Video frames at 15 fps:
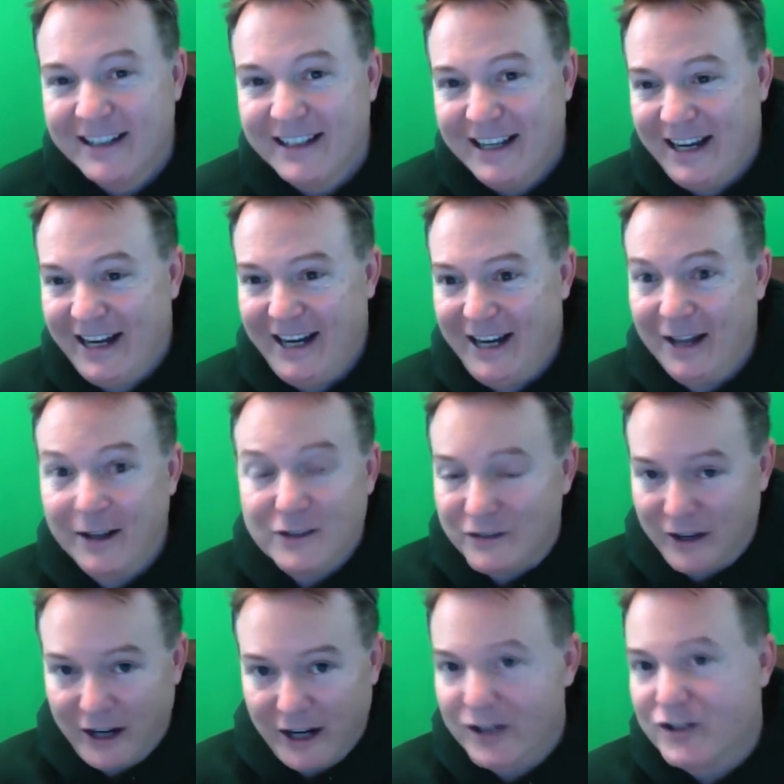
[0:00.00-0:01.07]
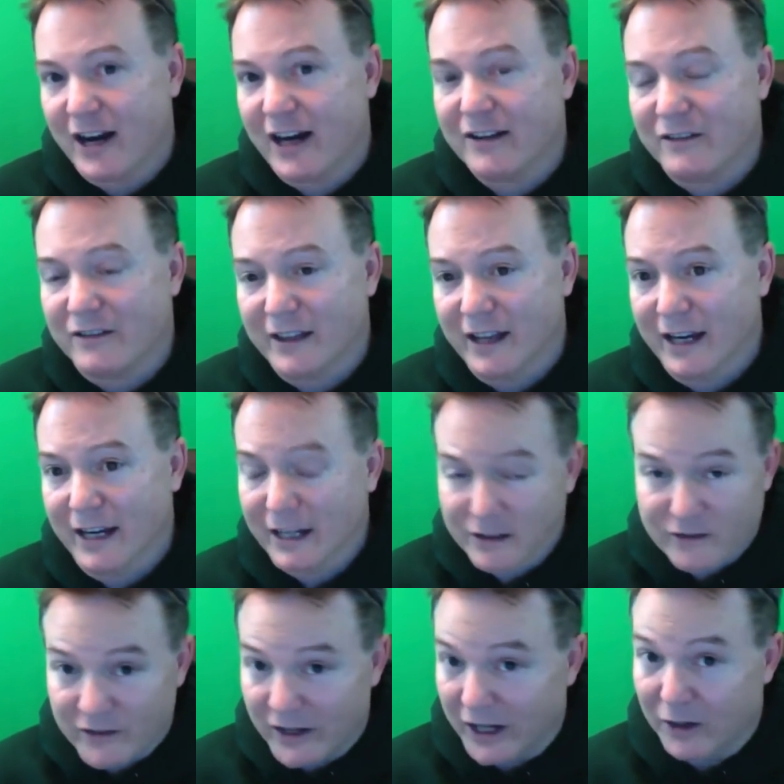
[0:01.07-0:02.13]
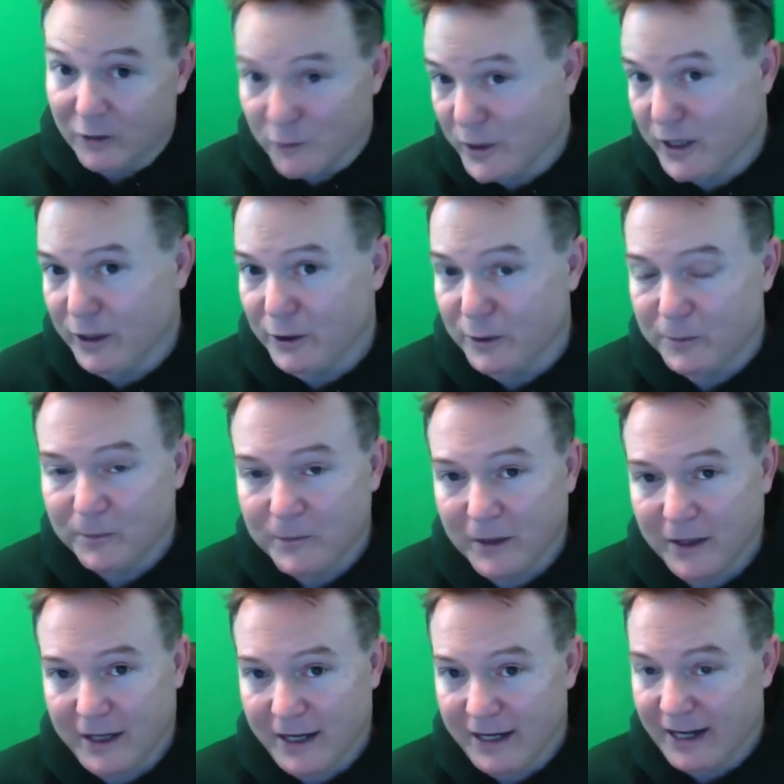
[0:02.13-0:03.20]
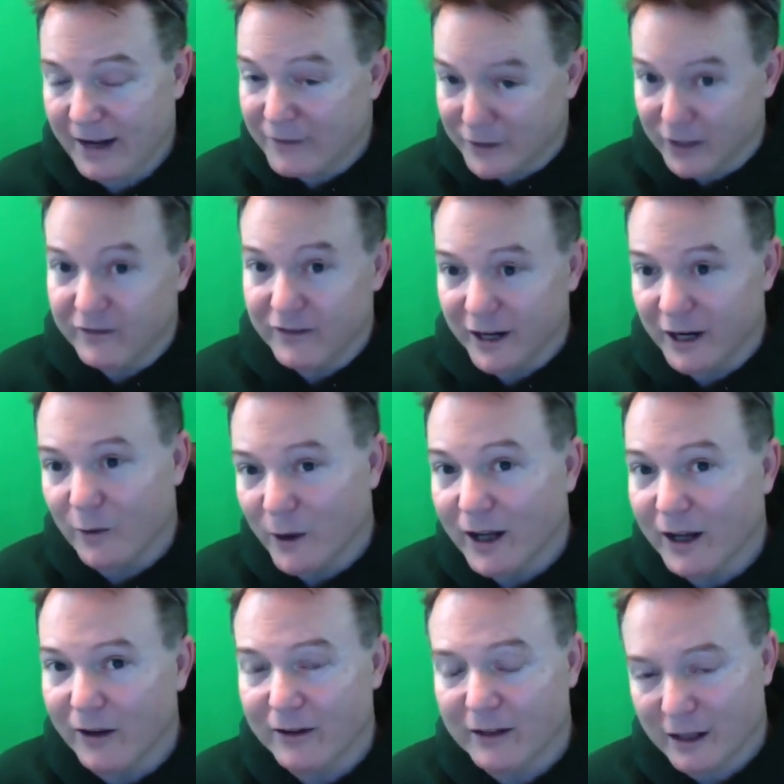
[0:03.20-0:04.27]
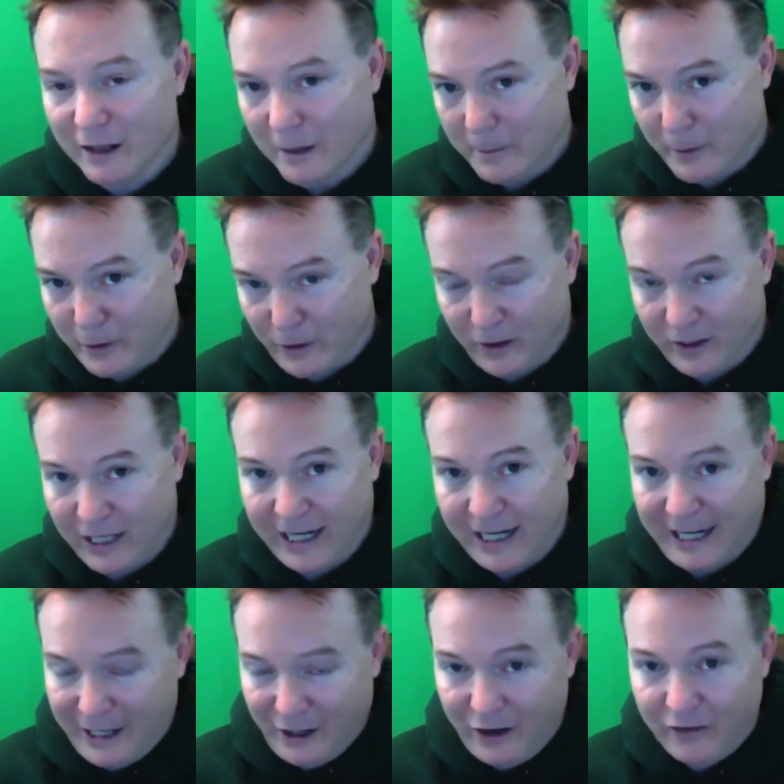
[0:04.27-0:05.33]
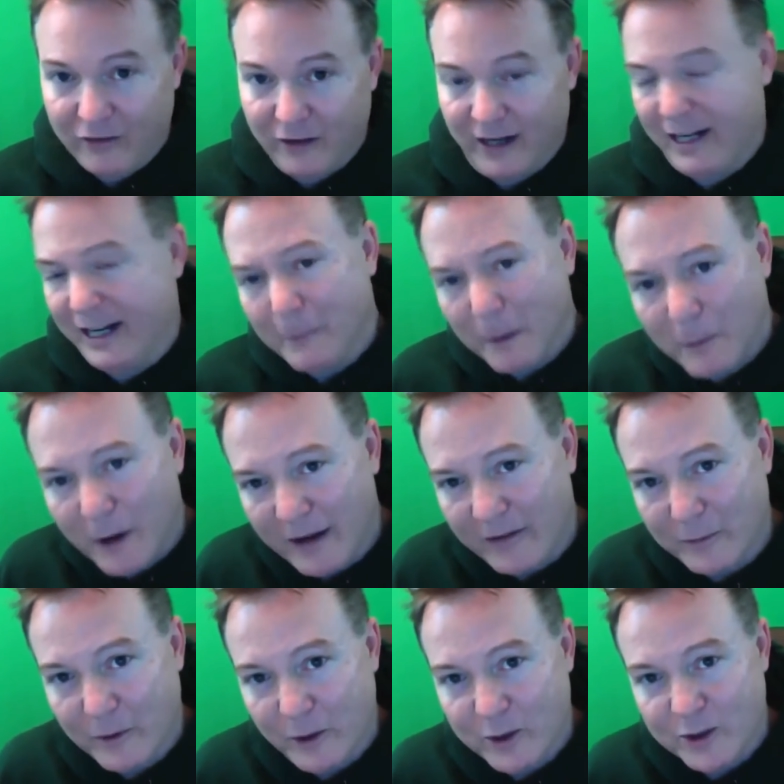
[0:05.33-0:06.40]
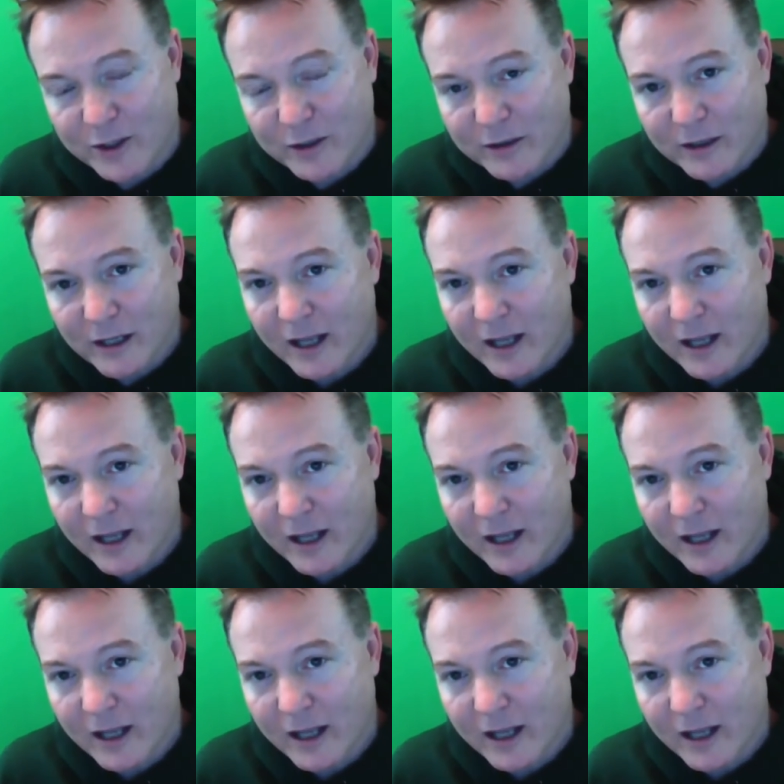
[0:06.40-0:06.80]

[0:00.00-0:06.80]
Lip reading: And that's a very attractive thing, and it's very real. Okay, now I've done very well, both online and offline, and I'm a private person.